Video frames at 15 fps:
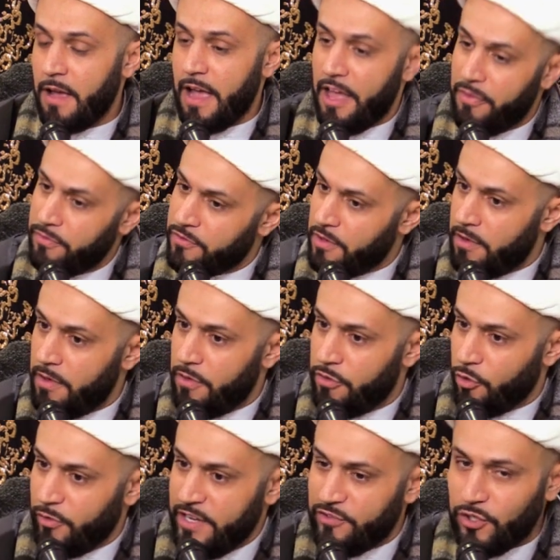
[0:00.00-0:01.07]
And
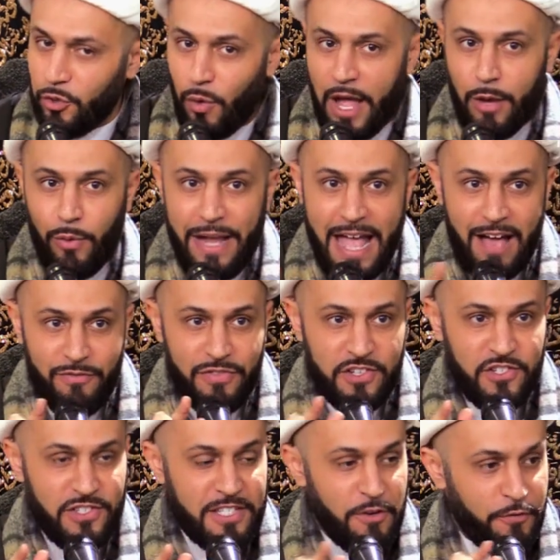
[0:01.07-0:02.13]
the reason why we have
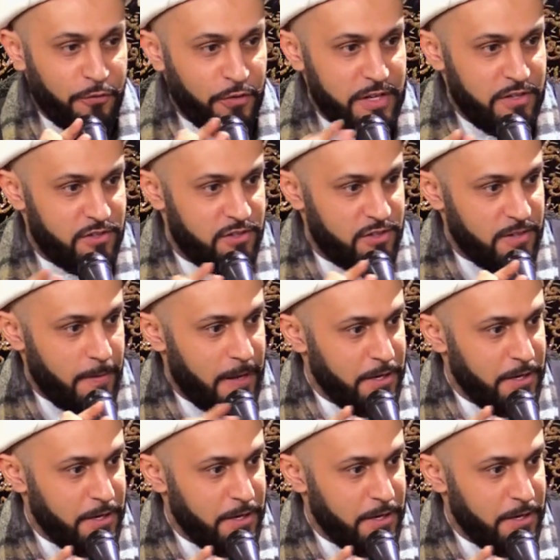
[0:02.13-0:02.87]
this difference